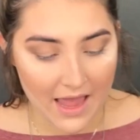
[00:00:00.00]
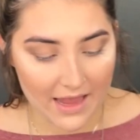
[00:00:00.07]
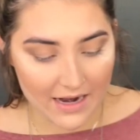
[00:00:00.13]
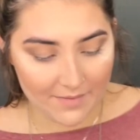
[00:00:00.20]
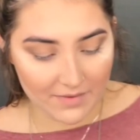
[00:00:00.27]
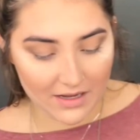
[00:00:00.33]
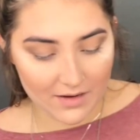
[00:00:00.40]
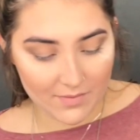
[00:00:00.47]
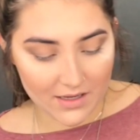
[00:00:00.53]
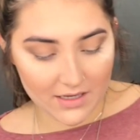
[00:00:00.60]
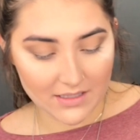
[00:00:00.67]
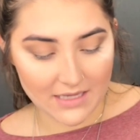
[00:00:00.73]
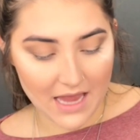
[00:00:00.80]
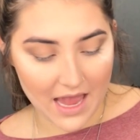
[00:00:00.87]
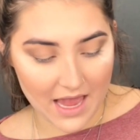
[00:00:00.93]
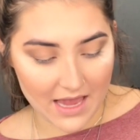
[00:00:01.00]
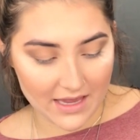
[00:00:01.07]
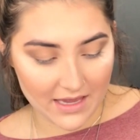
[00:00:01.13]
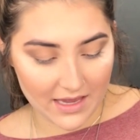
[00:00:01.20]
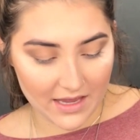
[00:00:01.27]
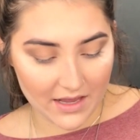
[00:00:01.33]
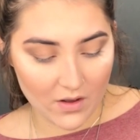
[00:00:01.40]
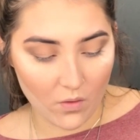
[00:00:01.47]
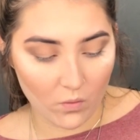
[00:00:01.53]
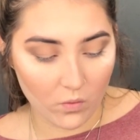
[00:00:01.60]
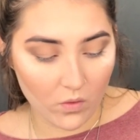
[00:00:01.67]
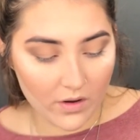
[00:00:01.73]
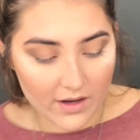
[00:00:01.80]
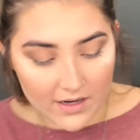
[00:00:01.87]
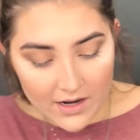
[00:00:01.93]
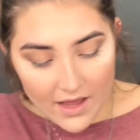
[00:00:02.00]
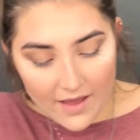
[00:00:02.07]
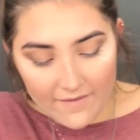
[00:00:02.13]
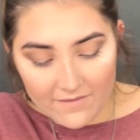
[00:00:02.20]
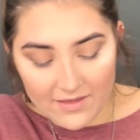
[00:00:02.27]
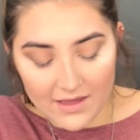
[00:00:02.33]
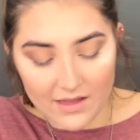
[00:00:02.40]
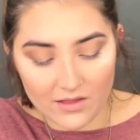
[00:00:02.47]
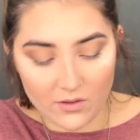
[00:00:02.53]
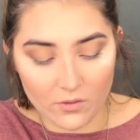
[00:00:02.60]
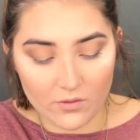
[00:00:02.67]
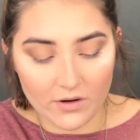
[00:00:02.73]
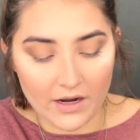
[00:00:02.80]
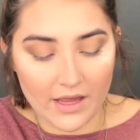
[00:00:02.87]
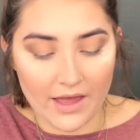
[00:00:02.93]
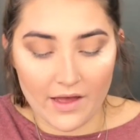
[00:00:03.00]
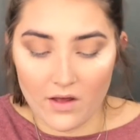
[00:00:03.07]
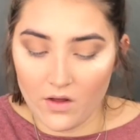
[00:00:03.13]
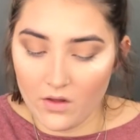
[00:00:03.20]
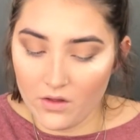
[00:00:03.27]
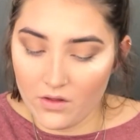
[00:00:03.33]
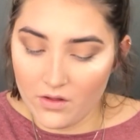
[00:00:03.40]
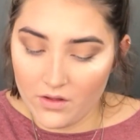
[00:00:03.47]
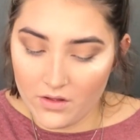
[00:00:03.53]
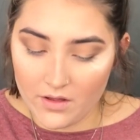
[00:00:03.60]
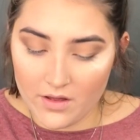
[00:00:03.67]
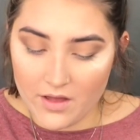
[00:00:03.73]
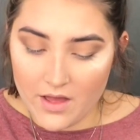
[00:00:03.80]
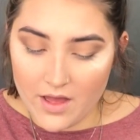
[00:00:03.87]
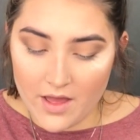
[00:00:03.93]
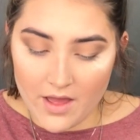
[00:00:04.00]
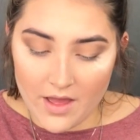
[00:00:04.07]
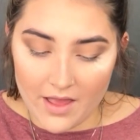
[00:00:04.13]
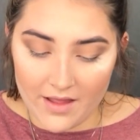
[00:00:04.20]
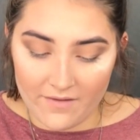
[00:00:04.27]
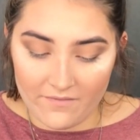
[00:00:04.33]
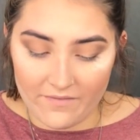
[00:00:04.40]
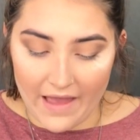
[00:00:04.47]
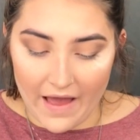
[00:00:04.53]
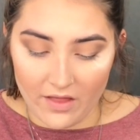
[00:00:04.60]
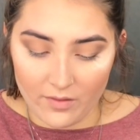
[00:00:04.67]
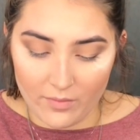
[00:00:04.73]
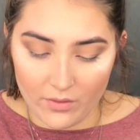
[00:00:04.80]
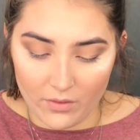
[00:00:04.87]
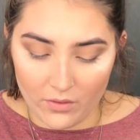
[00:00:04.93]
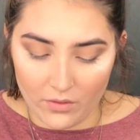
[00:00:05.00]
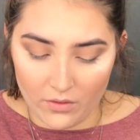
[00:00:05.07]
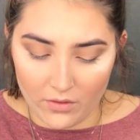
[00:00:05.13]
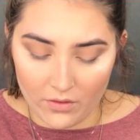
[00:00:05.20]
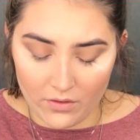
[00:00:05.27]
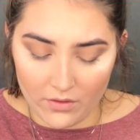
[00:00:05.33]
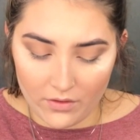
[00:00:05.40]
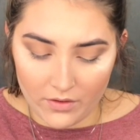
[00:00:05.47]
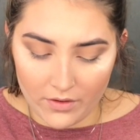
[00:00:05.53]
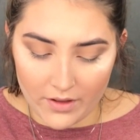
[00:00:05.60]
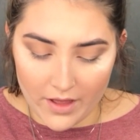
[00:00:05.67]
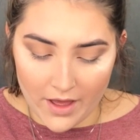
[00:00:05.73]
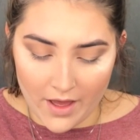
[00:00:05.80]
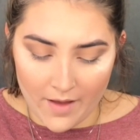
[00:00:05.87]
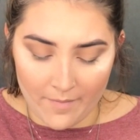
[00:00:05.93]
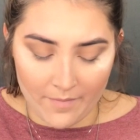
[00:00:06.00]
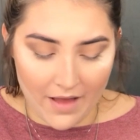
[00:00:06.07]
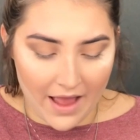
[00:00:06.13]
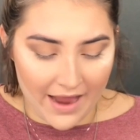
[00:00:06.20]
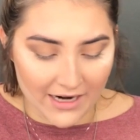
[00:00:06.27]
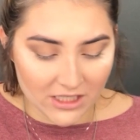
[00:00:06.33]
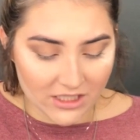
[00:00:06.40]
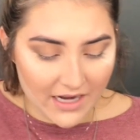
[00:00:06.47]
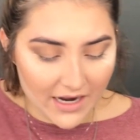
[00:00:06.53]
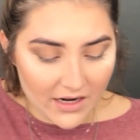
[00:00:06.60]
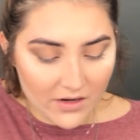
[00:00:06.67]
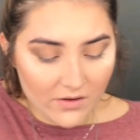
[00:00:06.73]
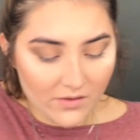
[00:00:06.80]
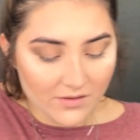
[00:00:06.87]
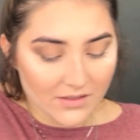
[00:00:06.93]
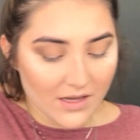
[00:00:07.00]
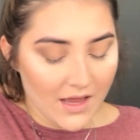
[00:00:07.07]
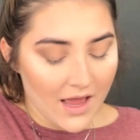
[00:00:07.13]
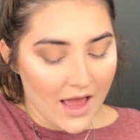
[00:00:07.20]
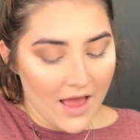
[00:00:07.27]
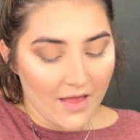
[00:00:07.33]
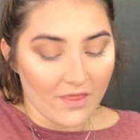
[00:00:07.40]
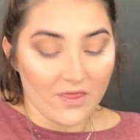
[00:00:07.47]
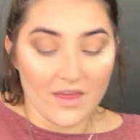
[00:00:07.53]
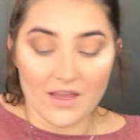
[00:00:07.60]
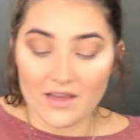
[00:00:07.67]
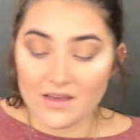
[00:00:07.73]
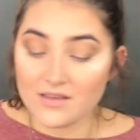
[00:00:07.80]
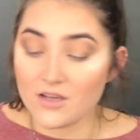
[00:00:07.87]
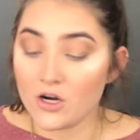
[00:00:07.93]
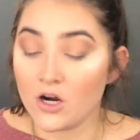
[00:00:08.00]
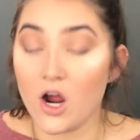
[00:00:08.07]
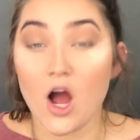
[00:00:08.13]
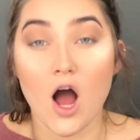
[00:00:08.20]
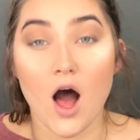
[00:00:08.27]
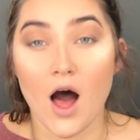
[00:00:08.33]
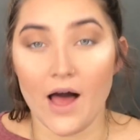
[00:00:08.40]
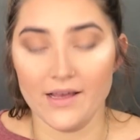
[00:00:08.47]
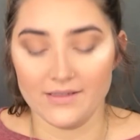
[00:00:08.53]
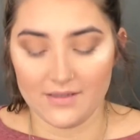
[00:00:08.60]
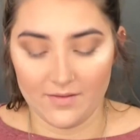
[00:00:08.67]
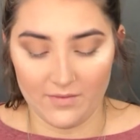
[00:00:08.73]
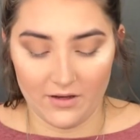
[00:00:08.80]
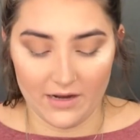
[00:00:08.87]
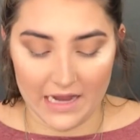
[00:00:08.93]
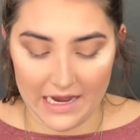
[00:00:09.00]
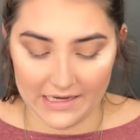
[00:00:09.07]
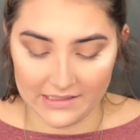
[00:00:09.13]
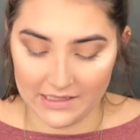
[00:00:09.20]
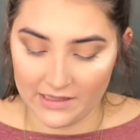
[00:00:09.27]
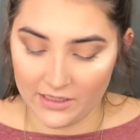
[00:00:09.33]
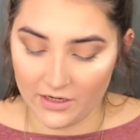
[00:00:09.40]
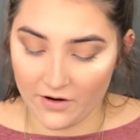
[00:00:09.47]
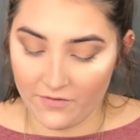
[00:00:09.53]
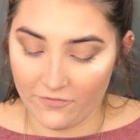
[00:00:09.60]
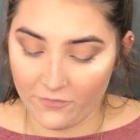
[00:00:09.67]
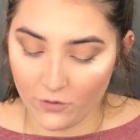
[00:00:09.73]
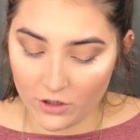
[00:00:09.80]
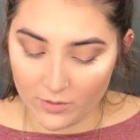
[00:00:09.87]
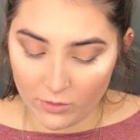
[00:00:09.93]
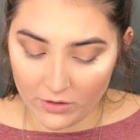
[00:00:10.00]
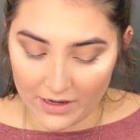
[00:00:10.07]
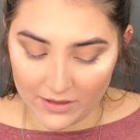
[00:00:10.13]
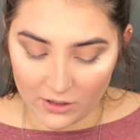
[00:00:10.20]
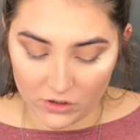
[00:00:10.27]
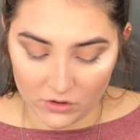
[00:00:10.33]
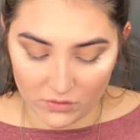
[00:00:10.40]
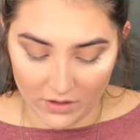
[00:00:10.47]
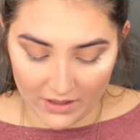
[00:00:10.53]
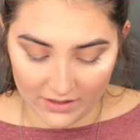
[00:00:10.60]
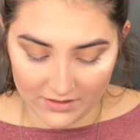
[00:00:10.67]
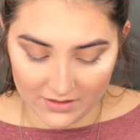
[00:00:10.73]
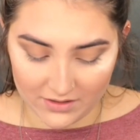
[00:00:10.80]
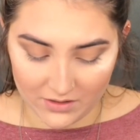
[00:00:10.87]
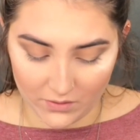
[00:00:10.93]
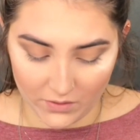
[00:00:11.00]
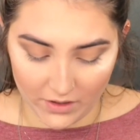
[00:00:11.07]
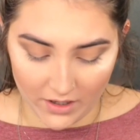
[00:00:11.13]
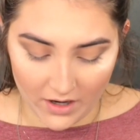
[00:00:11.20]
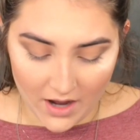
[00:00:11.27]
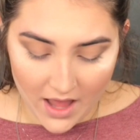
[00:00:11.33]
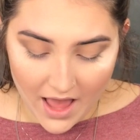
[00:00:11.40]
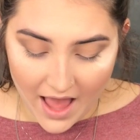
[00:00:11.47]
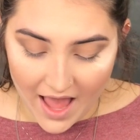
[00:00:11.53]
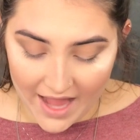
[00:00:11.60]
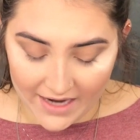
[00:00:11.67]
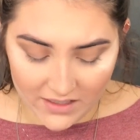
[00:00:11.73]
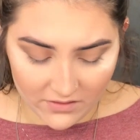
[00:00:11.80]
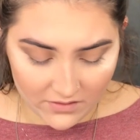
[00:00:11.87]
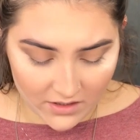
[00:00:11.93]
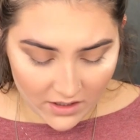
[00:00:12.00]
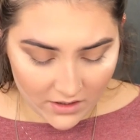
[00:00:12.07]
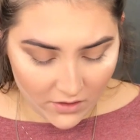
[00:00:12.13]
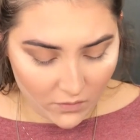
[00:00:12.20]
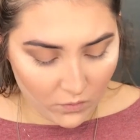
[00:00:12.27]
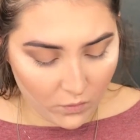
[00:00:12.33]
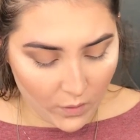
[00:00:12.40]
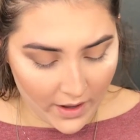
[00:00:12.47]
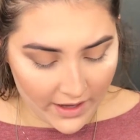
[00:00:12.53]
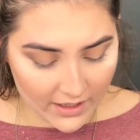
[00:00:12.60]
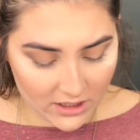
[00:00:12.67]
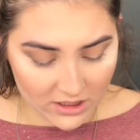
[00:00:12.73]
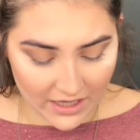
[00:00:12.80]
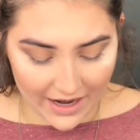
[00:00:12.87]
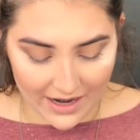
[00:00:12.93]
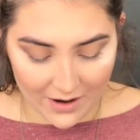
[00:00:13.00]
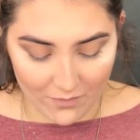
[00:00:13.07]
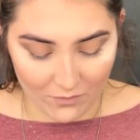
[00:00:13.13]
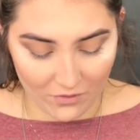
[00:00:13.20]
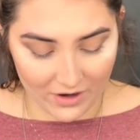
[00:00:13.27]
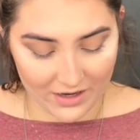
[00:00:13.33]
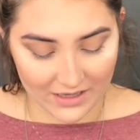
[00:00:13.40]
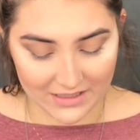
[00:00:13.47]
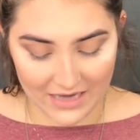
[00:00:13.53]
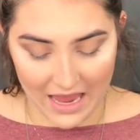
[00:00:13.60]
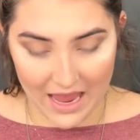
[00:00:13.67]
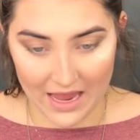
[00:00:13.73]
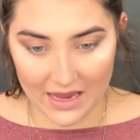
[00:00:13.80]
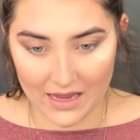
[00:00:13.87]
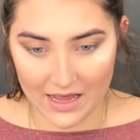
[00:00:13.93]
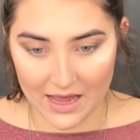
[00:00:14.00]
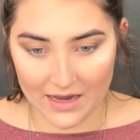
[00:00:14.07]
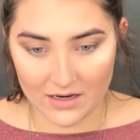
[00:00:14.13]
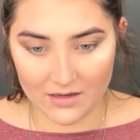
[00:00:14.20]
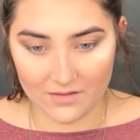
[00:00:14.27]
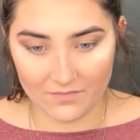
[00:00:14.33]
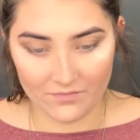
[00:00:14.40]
and I'm going to be taking one of the L'Oreal Infallible um, eyeshadows. These are awesome, you guys, and they're affordable at the drugstore. I do not know what shade I want to take. I,